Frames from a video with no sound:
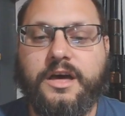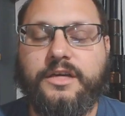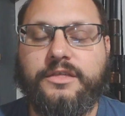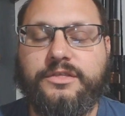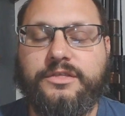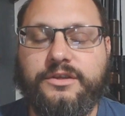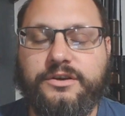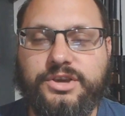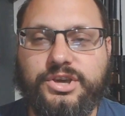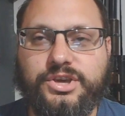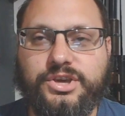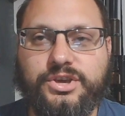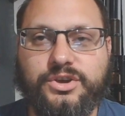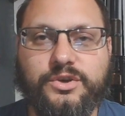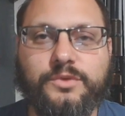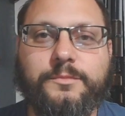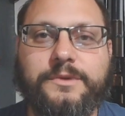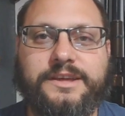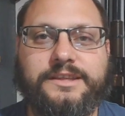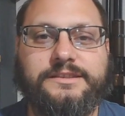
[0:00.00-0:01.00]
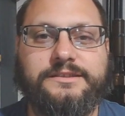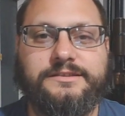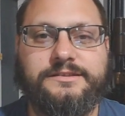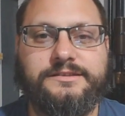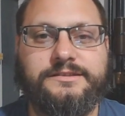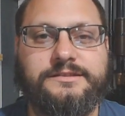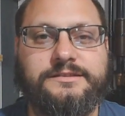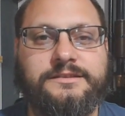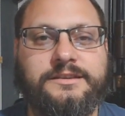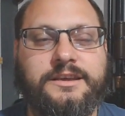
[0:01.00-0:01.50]
The
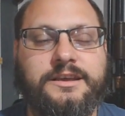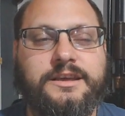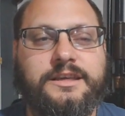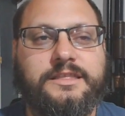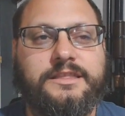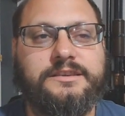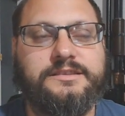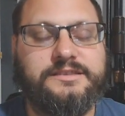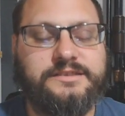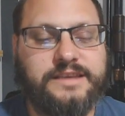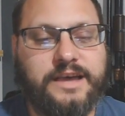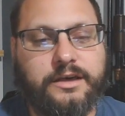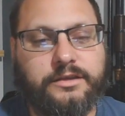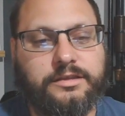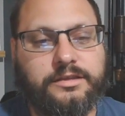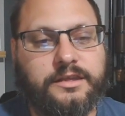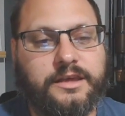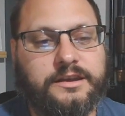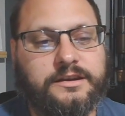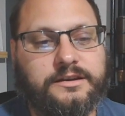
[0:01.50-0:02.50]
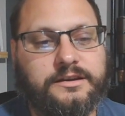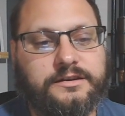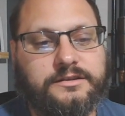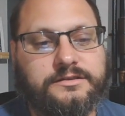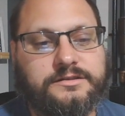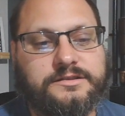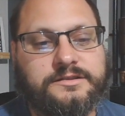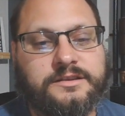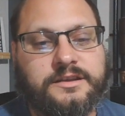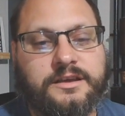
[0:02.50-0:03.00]
humans, the
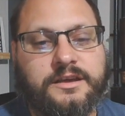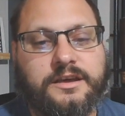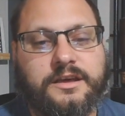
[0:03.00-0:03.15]
Southlanders,